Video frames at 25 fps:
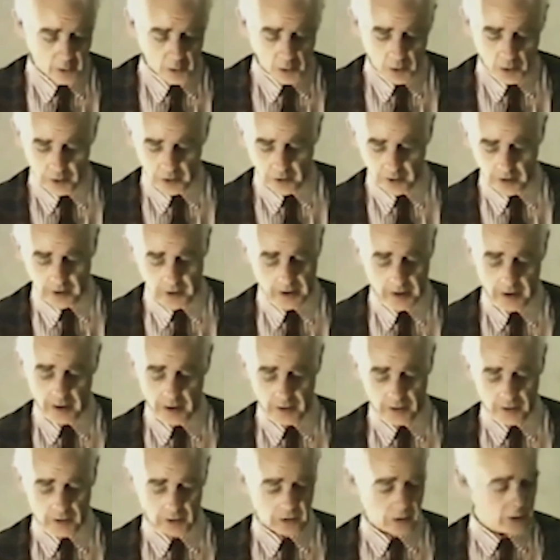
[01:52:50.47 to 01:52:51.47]
water, and
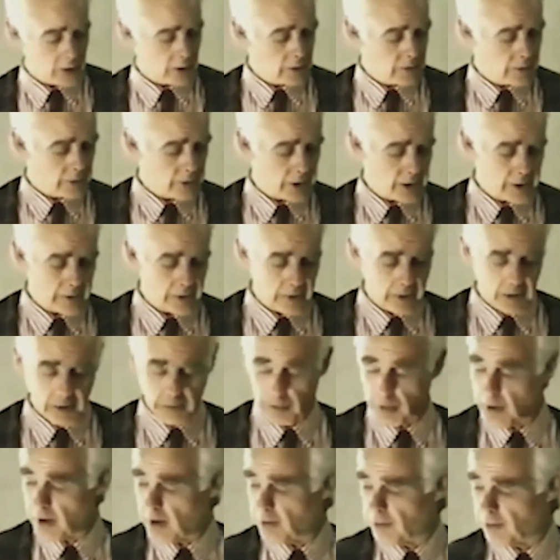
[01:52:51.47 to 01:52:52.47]
this is only very, very
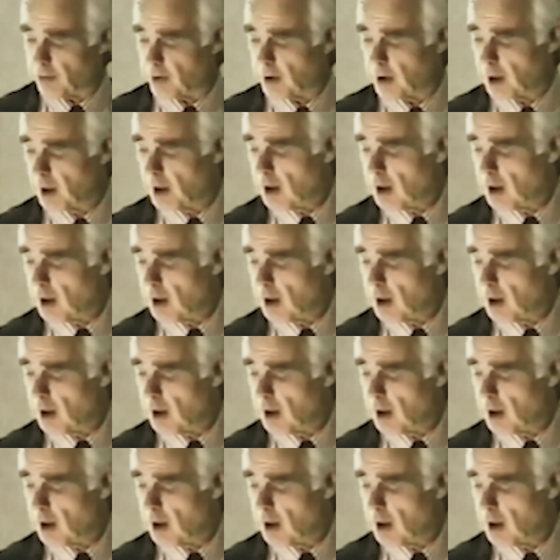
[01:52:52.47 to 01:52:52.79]
brief,